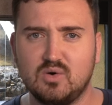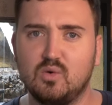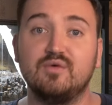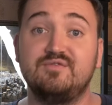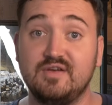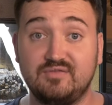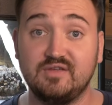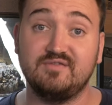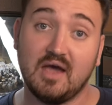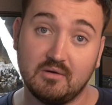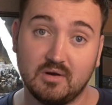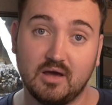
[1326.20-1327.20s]
or 50
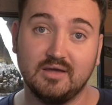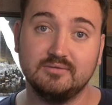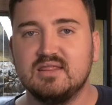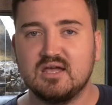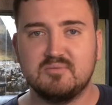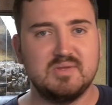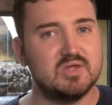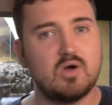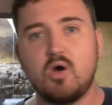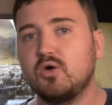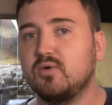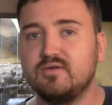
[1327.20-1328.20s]
Fahrenheit. That could be the
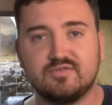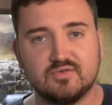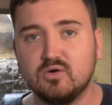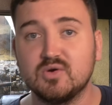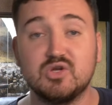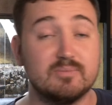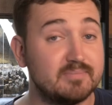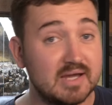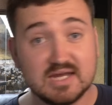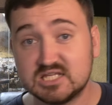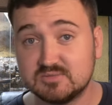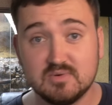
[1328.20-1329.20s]
concrete floor in your
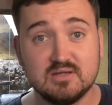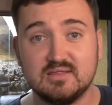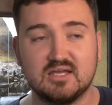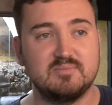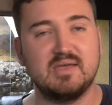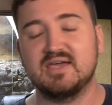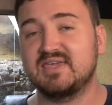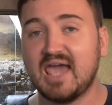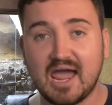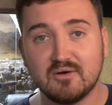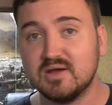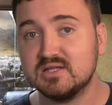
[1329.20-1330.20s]
basement, that could be a
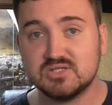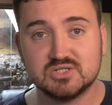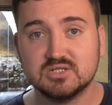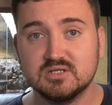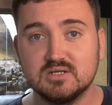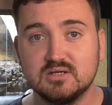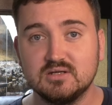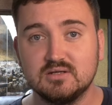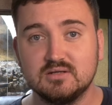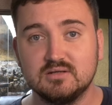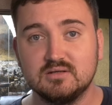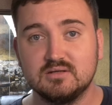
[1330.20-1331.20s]
garage.
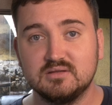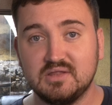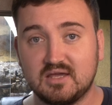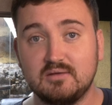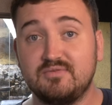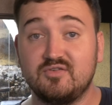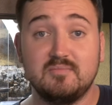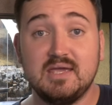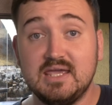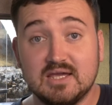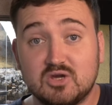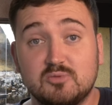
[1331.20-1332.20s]
That could, for
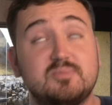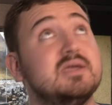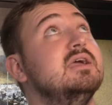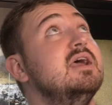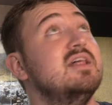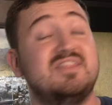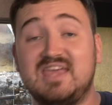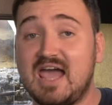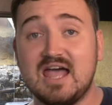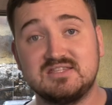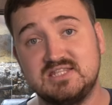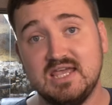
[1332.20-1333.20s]
me, it could be the
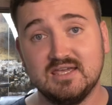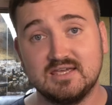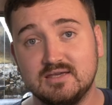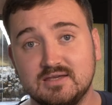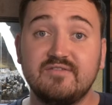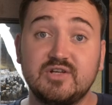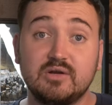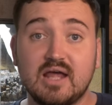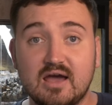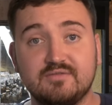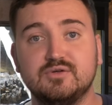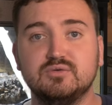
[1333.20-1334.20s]
attic. If you don't
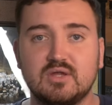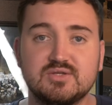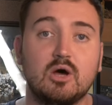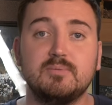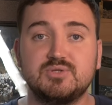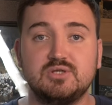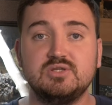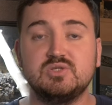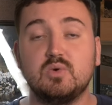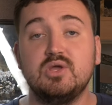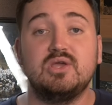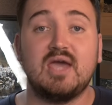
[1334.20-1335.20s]
have all those options,
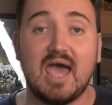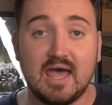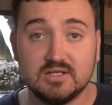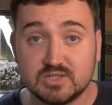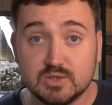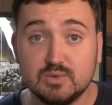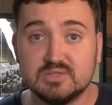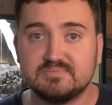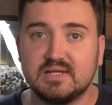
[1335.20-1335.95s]
what you can do is